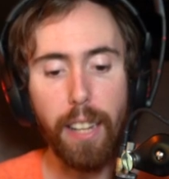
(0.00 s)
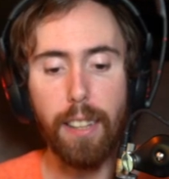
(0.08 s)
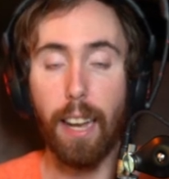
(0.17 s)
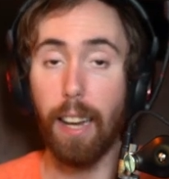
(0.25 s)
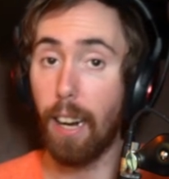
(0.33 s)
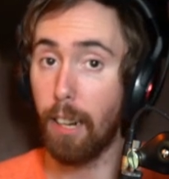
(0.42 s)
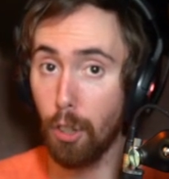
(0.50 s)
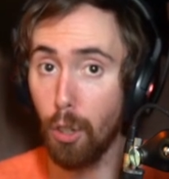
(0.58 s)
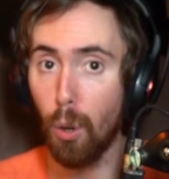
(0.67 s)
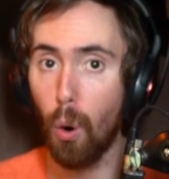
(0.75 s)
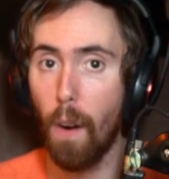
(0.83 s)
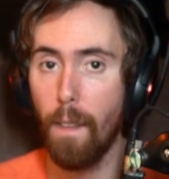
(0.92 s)
that, I
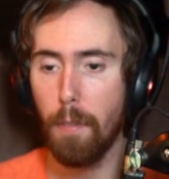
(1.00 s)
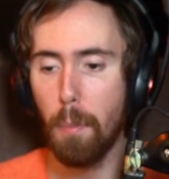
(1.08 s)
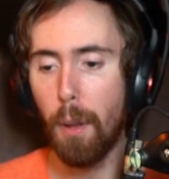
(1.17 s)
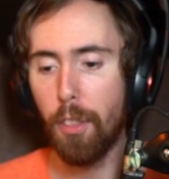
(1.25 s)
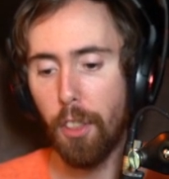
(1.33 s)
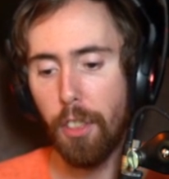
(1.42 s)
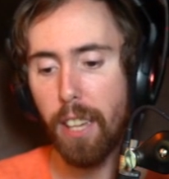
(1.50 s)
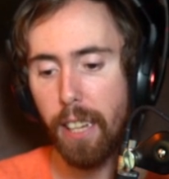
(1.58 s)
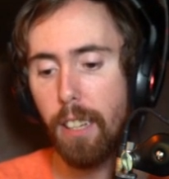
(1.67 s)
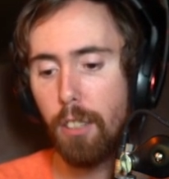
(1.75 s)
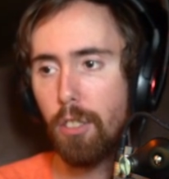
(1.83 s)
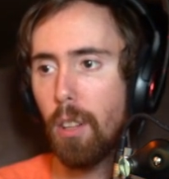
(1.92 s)
do, but the thing
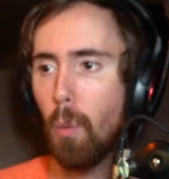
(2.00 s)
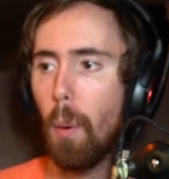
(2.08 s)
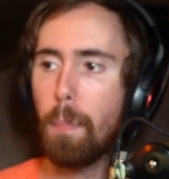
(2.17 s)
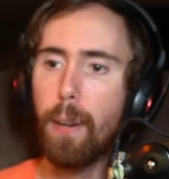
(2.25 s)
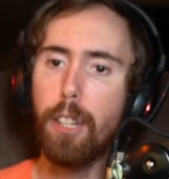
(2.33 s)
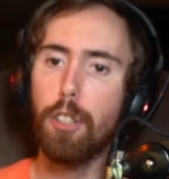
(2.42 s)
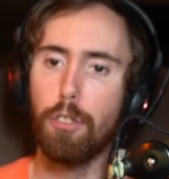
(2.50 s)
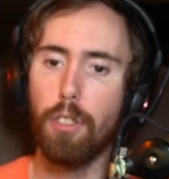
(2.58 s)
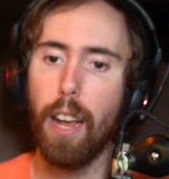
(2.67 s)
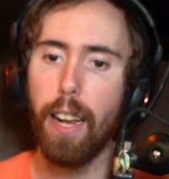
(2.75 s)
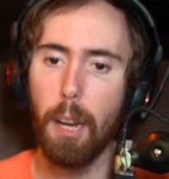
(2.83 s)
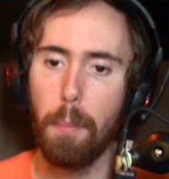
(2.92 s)
is that what Preach is
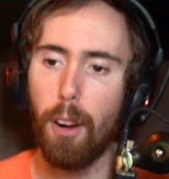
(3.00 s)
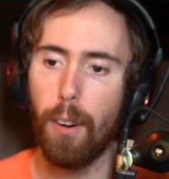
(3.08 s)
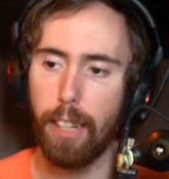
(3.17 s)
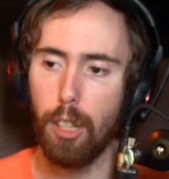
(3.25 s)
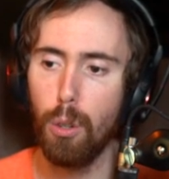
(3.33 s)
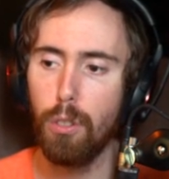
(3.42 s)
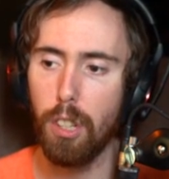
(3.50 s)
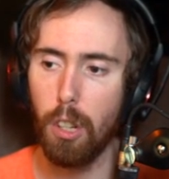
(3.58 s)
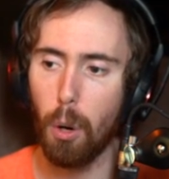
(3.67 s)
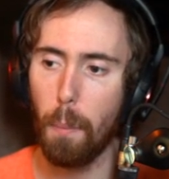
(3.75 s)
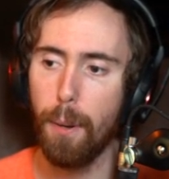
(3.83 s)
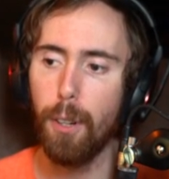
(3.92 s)
saying about like using
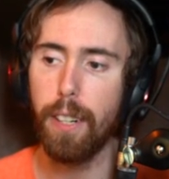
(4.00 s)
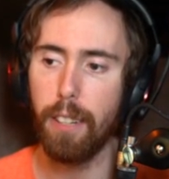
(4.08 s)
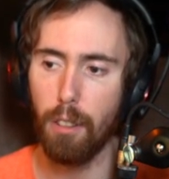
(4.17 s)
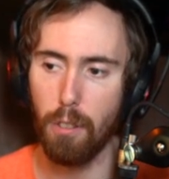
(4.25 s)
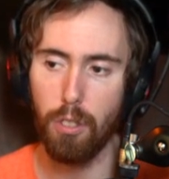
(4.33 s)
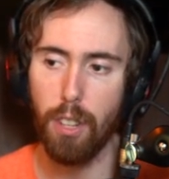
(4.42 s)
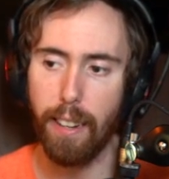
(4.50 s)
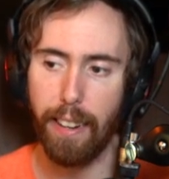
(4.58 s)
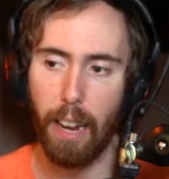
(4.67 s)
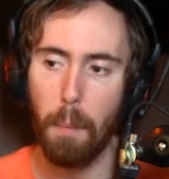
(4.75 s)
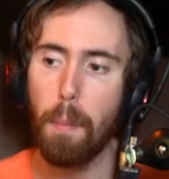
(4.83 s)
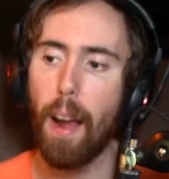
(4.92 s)
your abilities and seeing
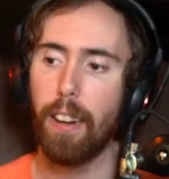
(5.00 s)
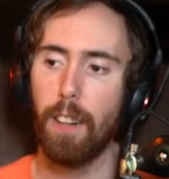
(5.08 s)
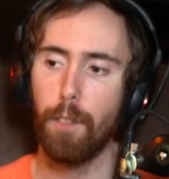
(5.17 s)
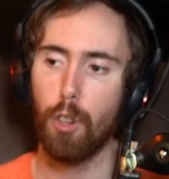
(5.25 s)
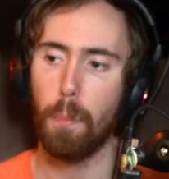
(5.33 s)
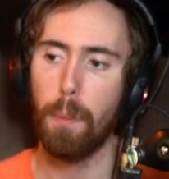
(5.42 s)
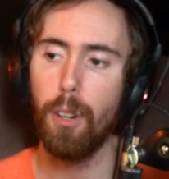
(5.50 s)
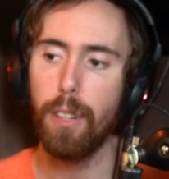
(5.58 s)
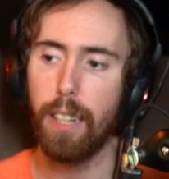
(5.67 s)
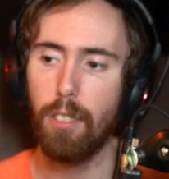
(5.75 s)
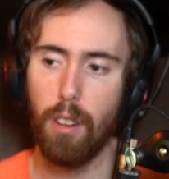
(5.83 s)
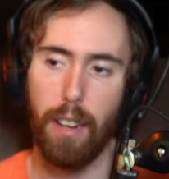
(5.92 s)
the impact of your
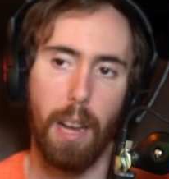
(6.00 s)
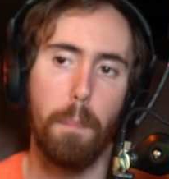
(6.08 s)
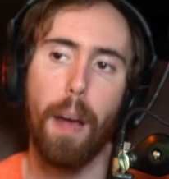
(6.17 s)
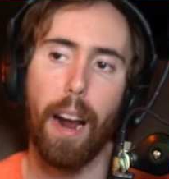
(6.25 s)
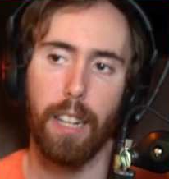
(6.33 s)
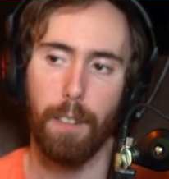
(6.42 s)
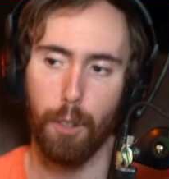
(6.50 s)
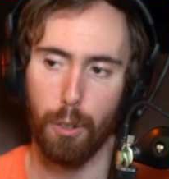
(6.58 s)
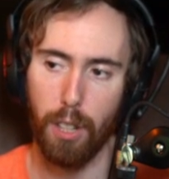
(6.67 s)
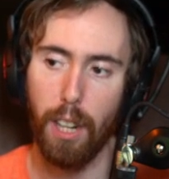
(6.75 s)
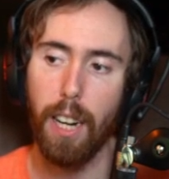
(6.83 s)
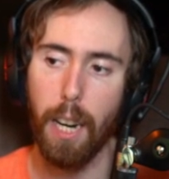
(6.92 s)
abilities and the impact of your
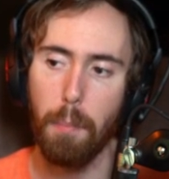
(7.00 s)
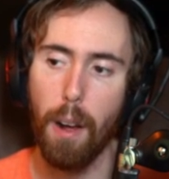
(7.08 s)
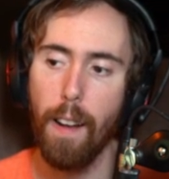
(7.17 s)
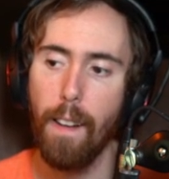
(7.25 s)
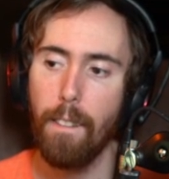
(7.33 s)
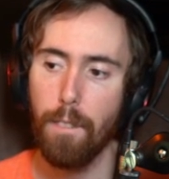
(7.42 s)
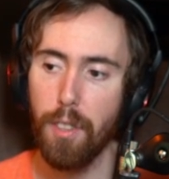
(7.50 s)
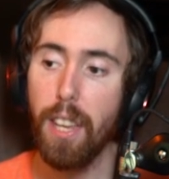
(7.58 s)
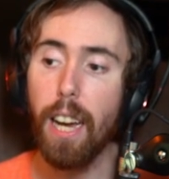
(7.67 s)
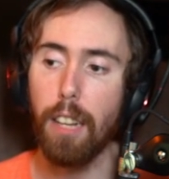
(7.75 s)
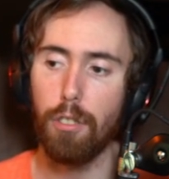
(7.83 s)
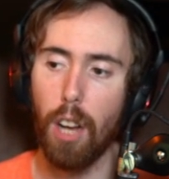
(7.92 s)
time,
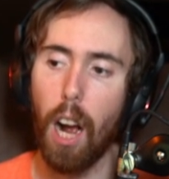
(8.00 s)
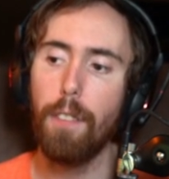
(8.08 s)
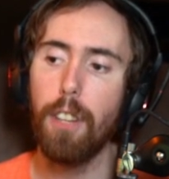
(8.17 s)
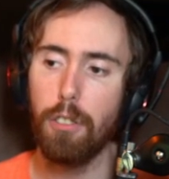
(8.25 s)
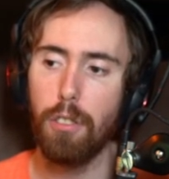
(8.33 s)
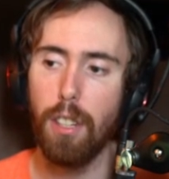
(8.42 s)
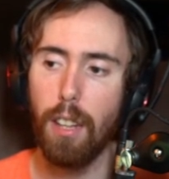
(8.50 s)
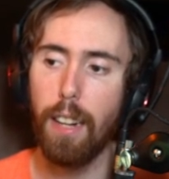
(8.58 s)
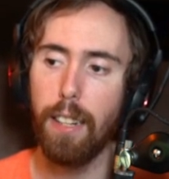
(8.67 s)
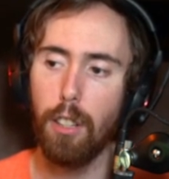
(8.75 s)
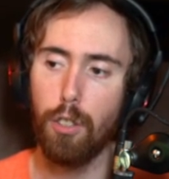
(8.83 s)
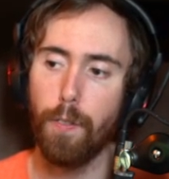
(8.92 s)
yes, obviously that
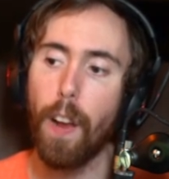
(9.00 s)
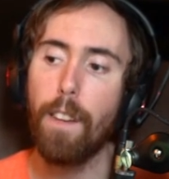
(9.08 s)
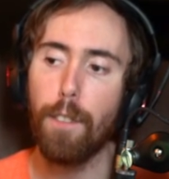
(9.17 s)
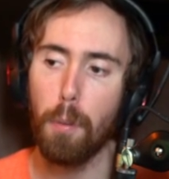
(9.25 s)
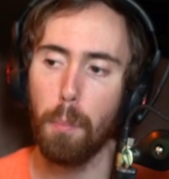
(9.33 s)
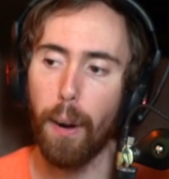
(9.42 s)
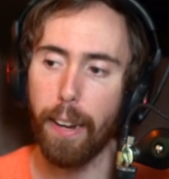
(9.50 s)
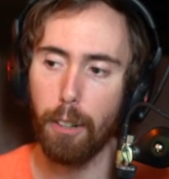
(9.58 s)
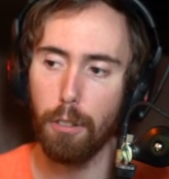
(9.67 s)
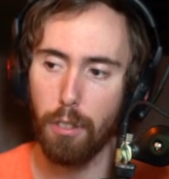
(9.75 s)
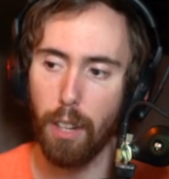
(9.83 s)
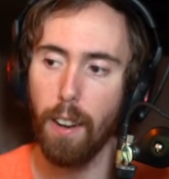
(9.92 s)
does favor
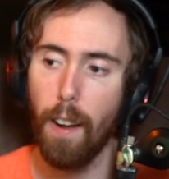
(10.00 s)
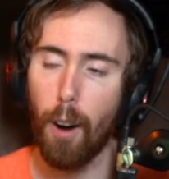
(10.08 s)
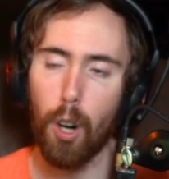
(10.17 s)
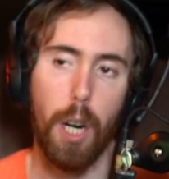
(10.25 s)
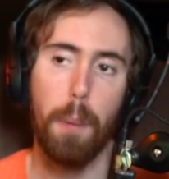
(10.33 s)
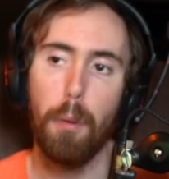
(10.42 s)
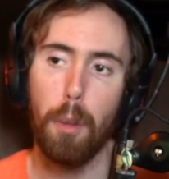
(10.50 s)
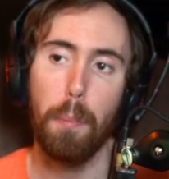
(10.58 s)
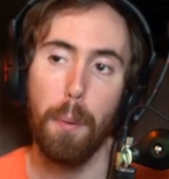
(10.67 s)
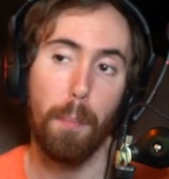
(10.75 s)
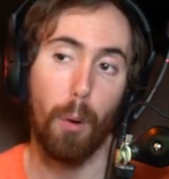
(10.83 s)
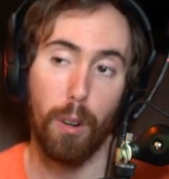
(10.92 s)
players that are able to
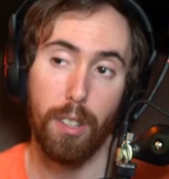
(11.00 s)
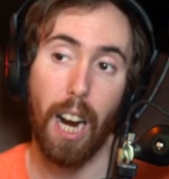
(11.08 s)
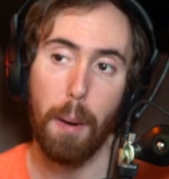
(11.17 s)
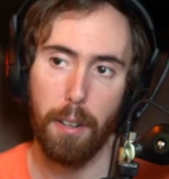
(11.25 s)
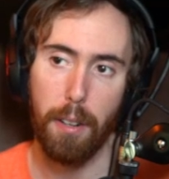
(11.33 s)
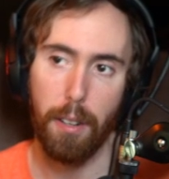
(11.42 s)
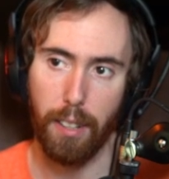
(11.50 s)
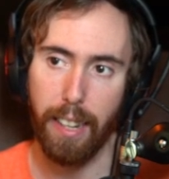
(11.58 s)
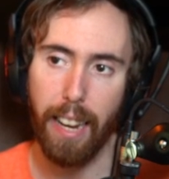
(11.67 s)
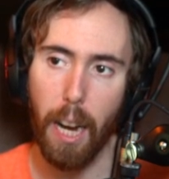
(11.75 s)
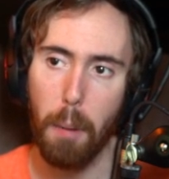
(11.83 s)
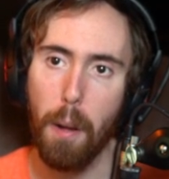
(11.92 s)
put more time into the
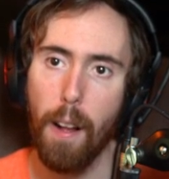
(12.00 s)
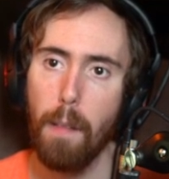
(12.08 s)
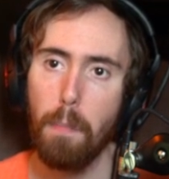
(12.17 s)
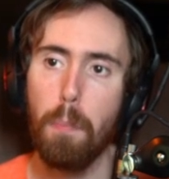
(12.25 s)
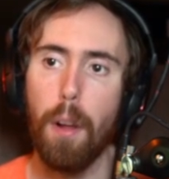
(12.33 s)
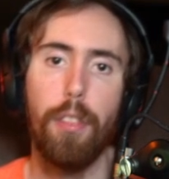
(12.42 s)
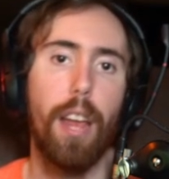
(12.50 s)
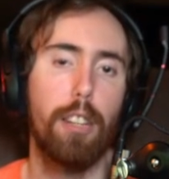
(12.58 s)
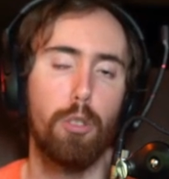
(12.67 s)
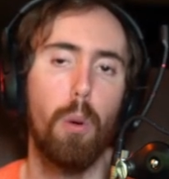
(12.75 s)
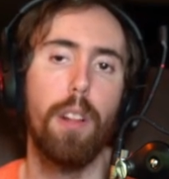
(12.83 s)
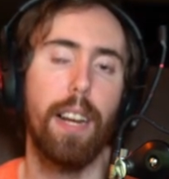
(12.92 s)
game, but
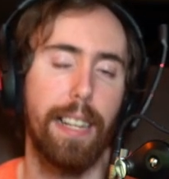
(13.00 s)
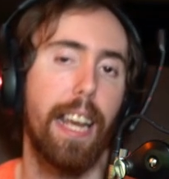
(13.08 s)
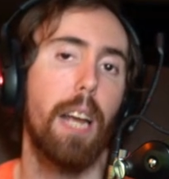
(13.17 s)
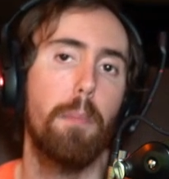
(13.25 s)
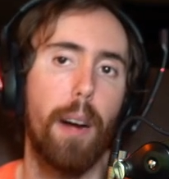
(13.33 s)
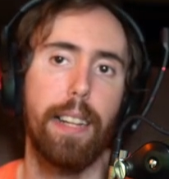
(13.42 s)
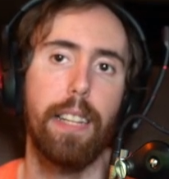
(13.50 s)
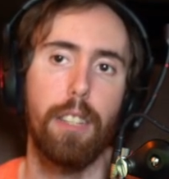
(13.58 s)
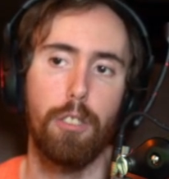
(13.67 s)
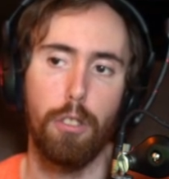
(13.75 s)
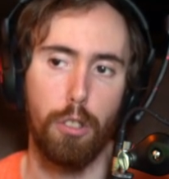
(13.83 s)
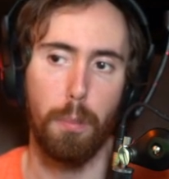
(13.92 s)
that's what a game like
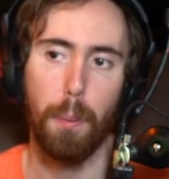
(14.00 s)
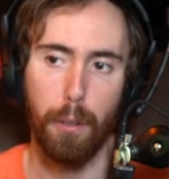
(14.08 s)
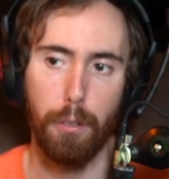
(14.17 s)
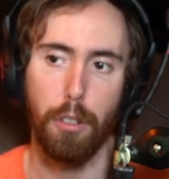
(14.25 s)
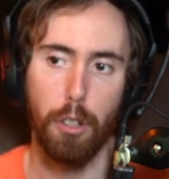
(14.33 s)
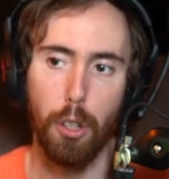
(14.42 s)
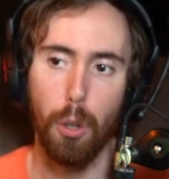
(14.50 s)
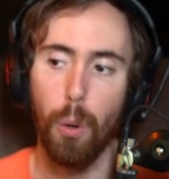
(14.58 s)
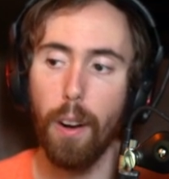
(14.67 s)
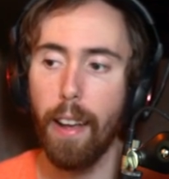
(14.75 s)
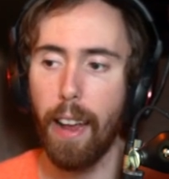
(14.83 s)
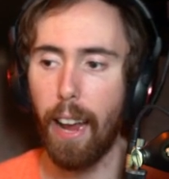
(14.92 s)
this is supposed to do.
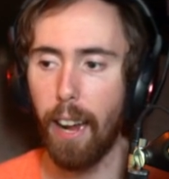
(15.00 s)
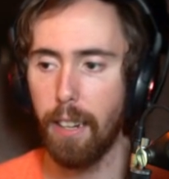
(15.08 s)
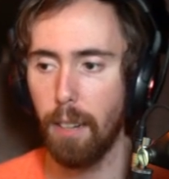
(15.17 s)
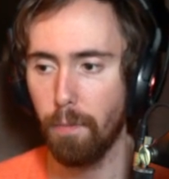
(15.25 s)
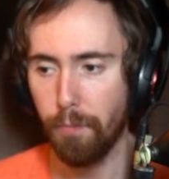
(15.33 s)
And